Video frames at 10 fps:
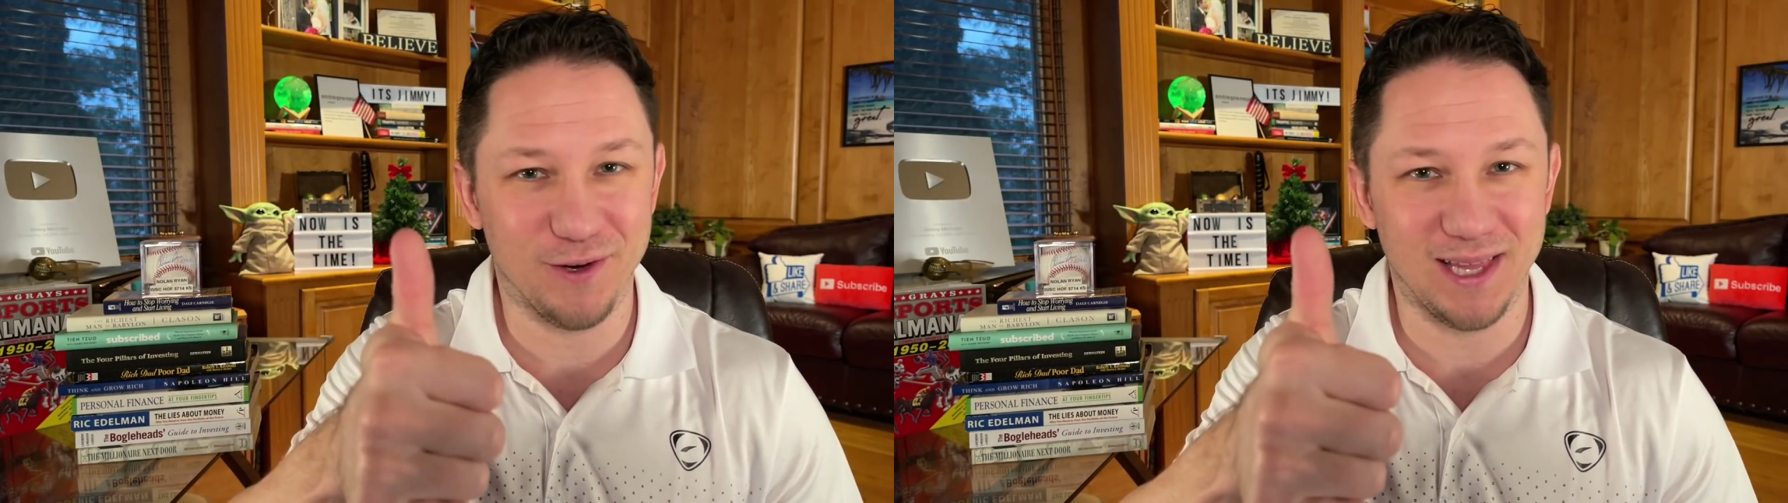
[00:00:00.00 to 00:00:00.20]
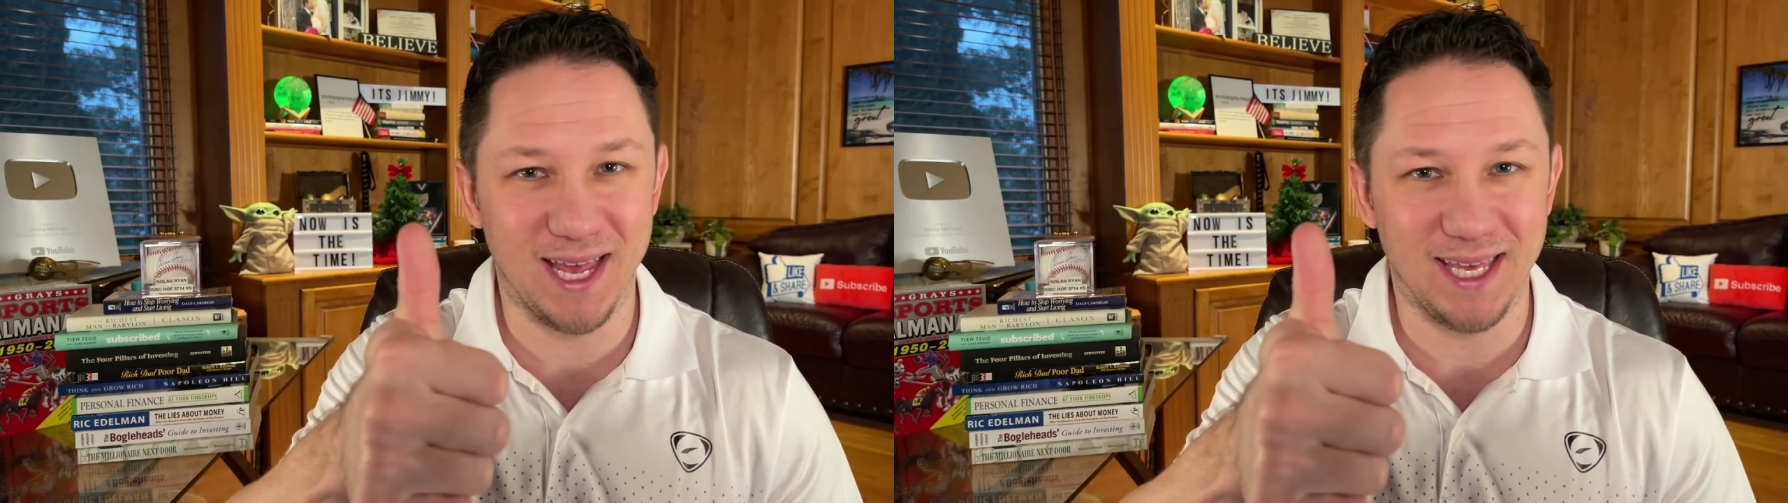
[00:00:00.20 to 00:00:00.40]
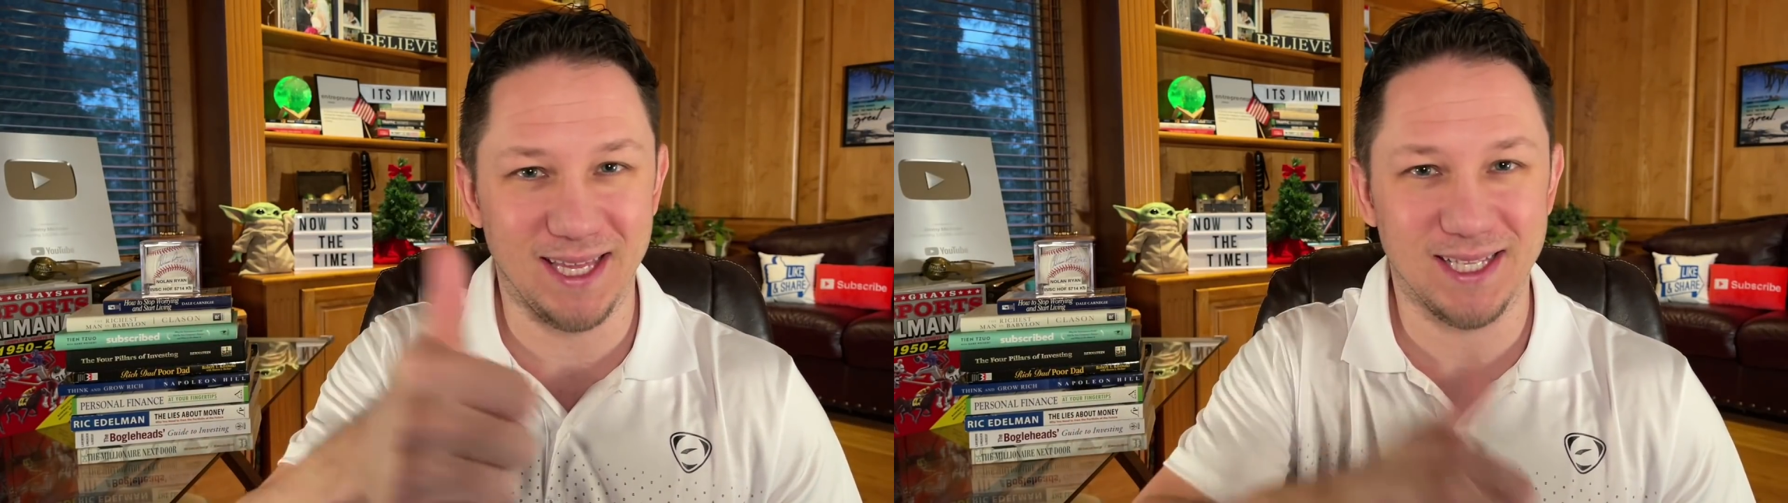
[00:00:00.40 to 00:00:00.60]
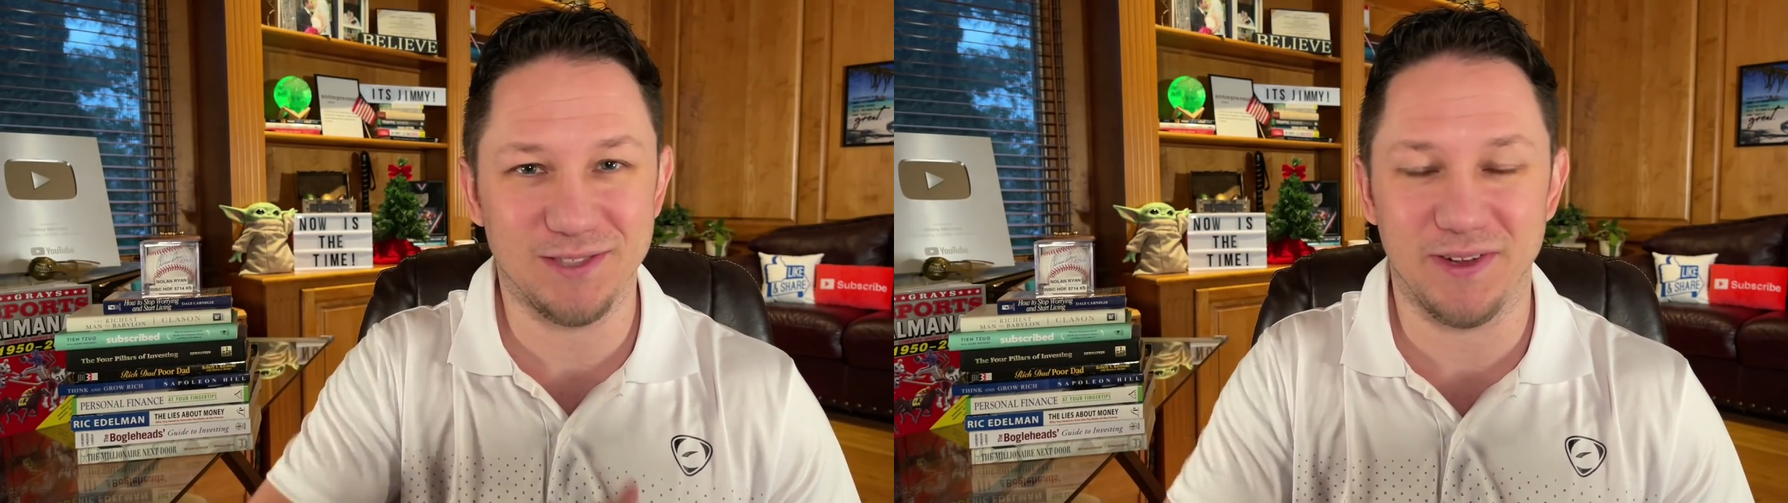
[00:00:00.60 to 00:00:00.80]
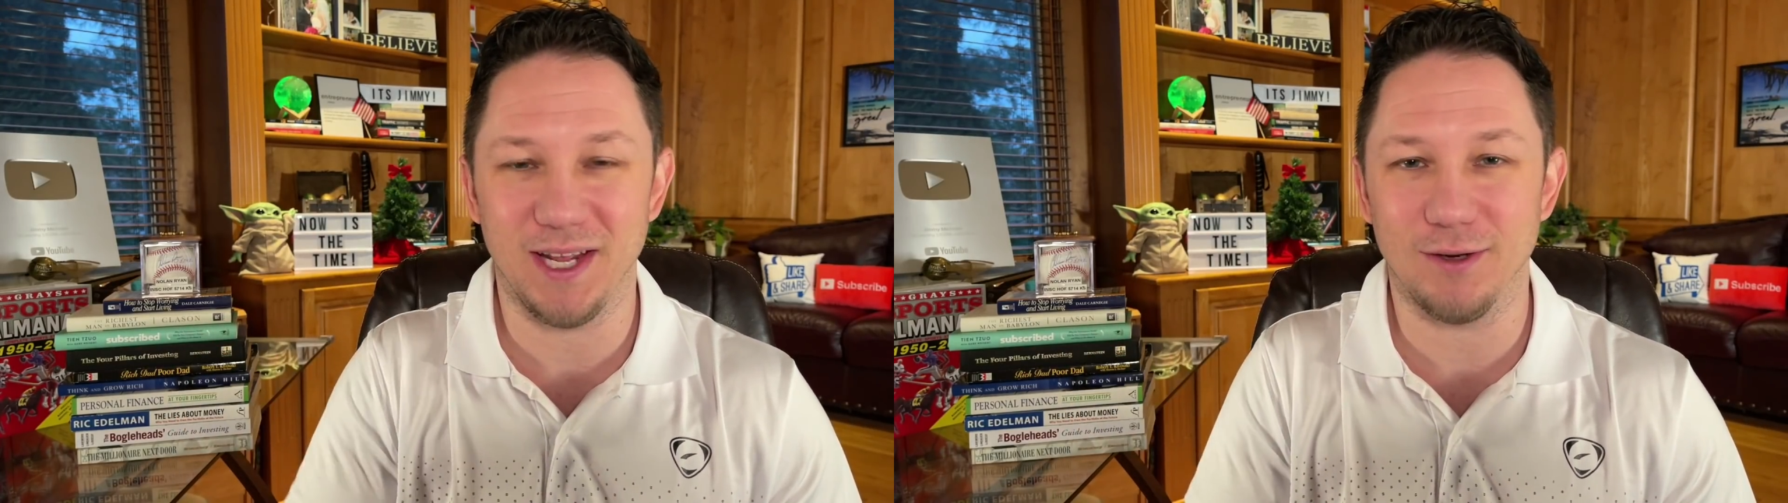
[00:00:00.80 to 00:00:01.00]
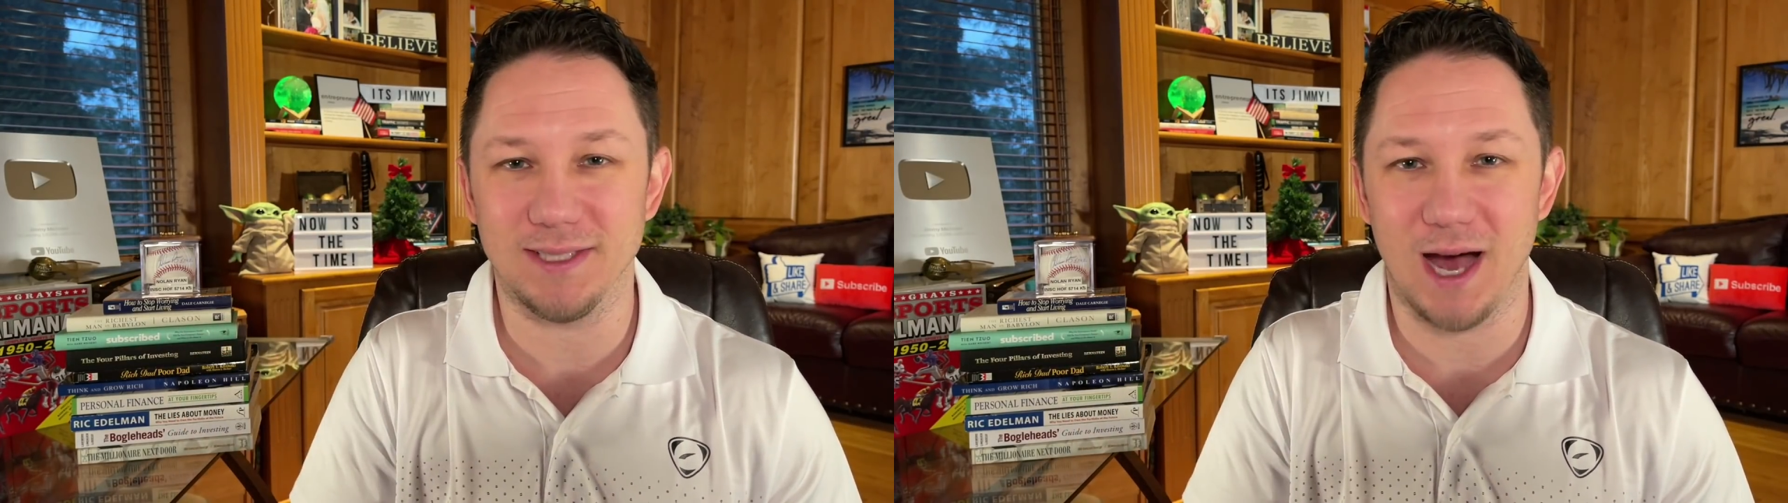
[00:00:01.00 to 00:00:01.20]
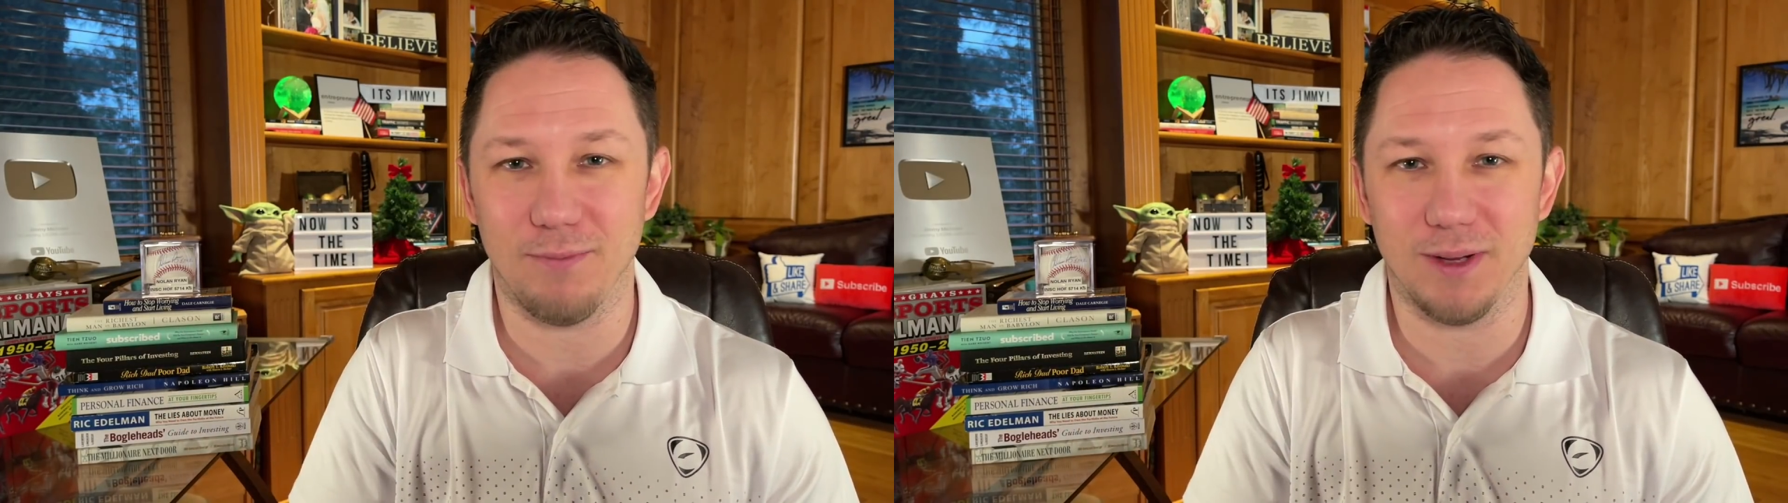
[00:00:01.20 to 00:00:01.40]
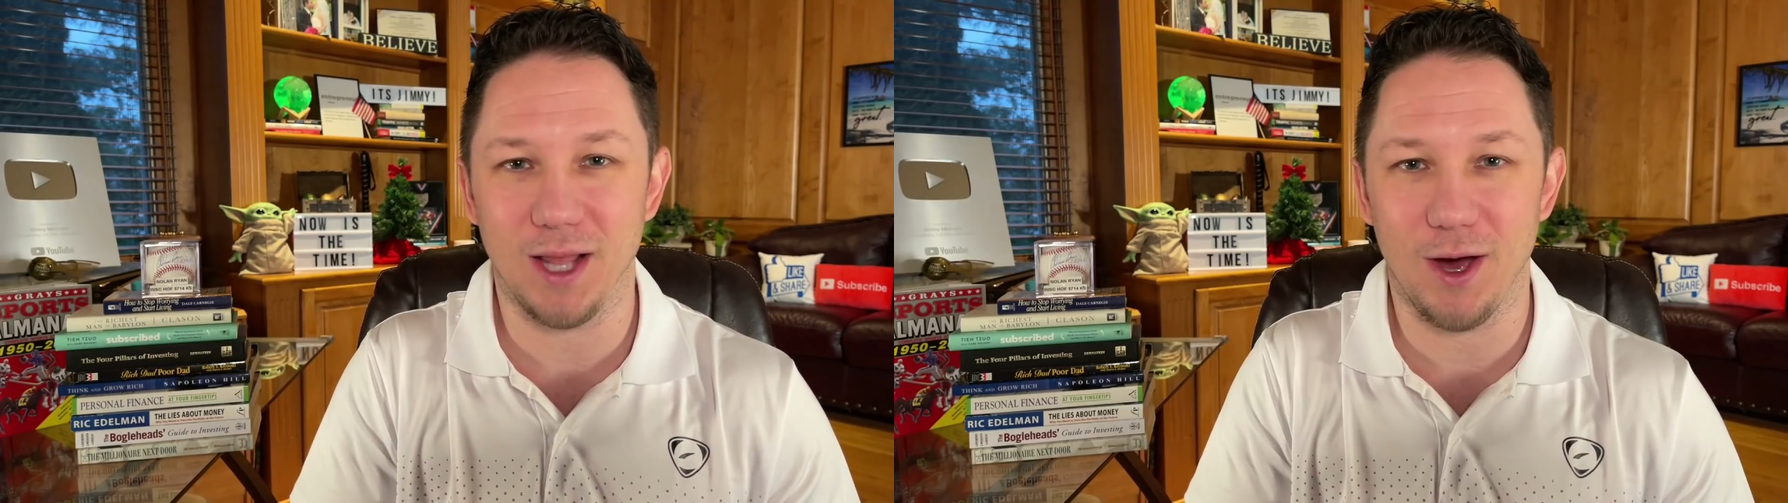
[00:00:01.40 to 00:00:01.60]
liking this video down
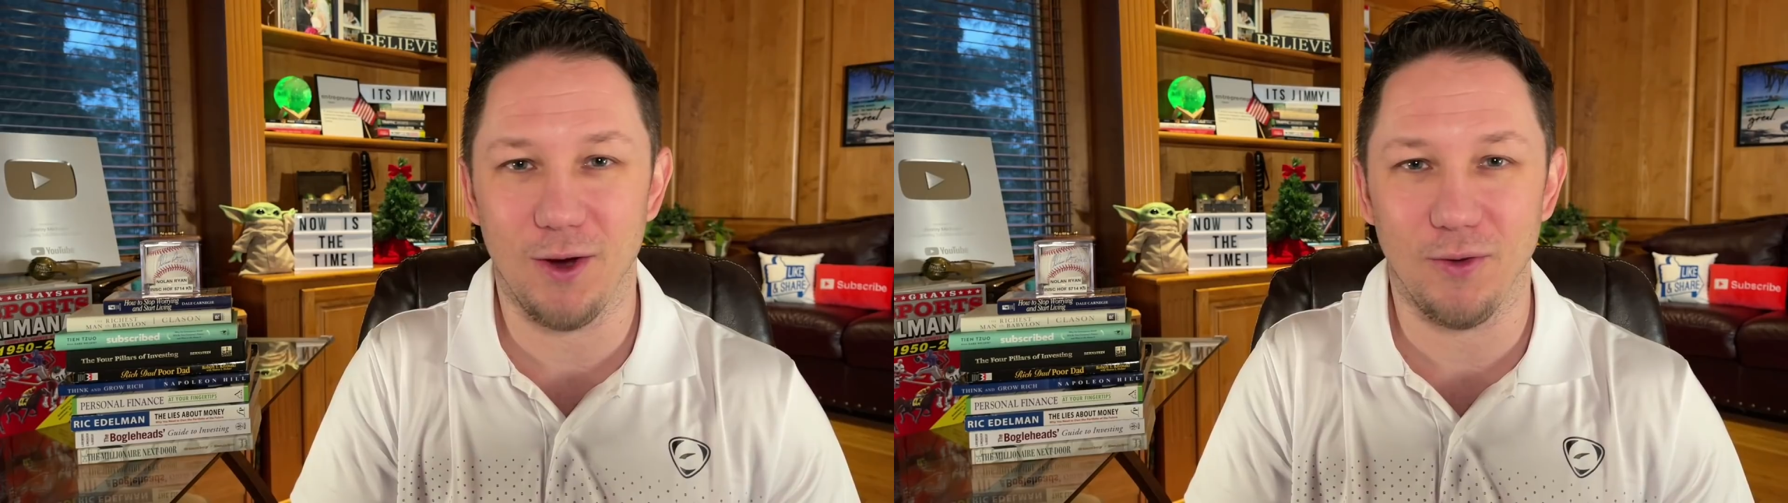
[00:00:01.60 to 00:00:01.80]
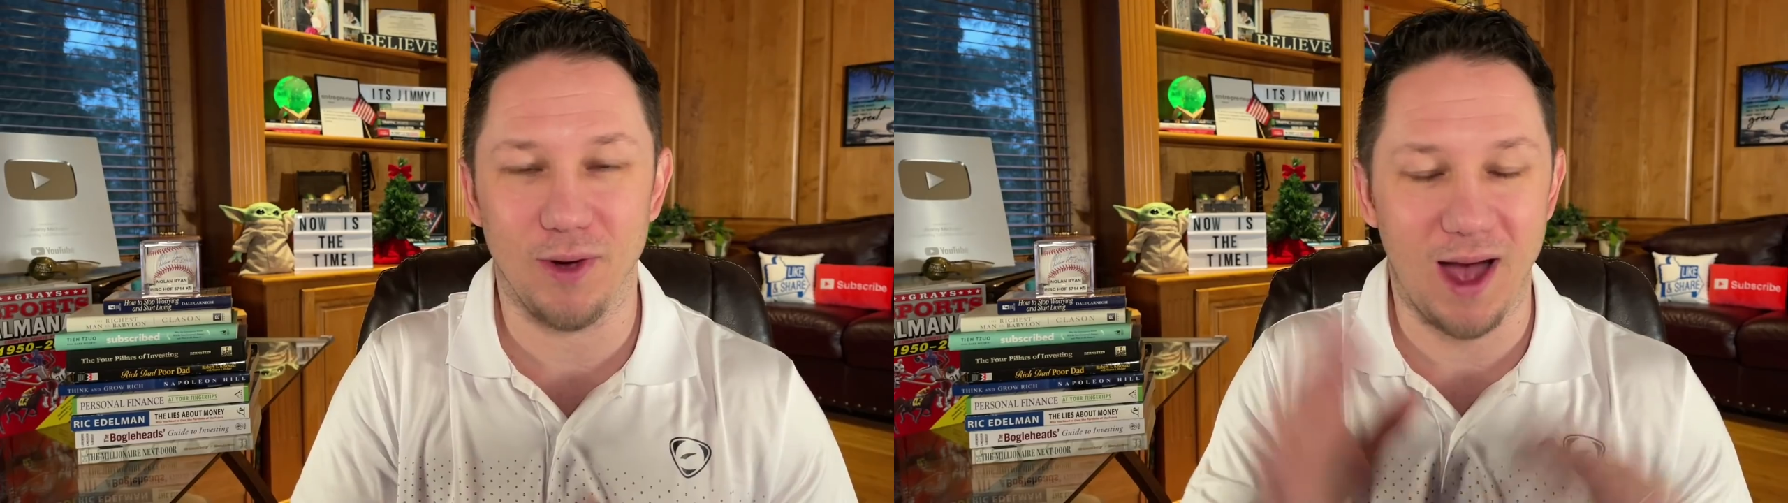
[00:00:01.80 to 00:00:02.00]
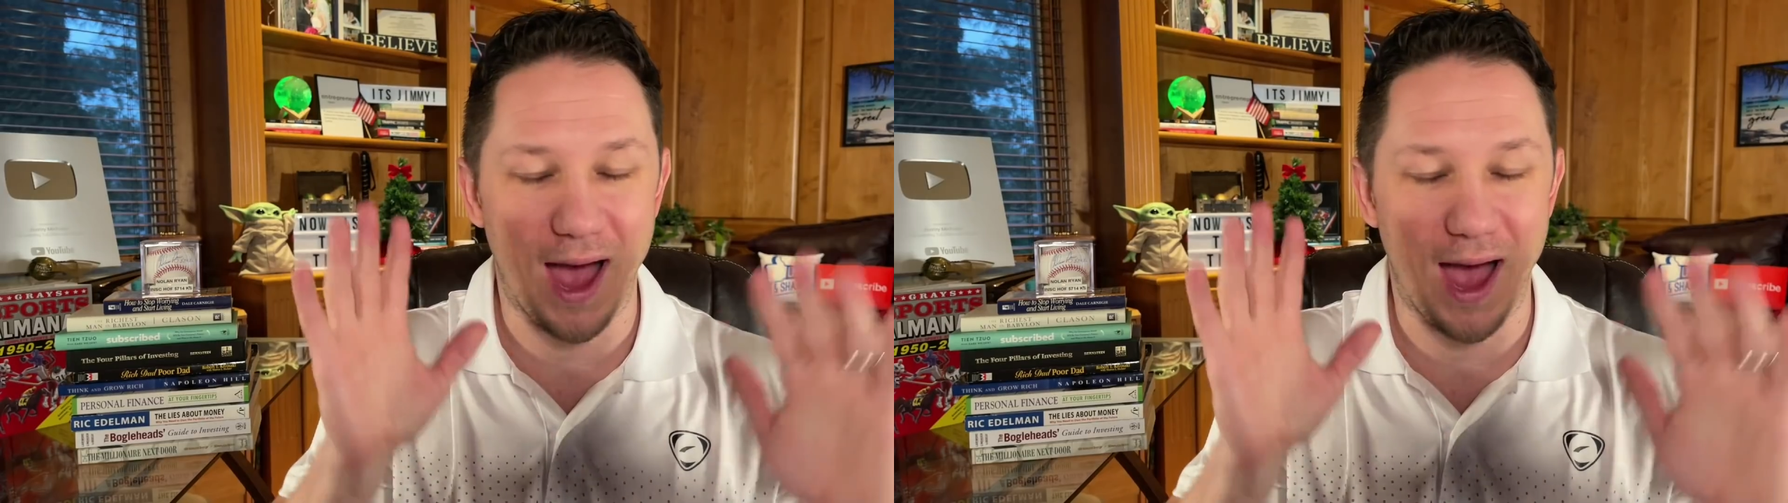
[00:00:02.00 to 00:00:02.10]
below.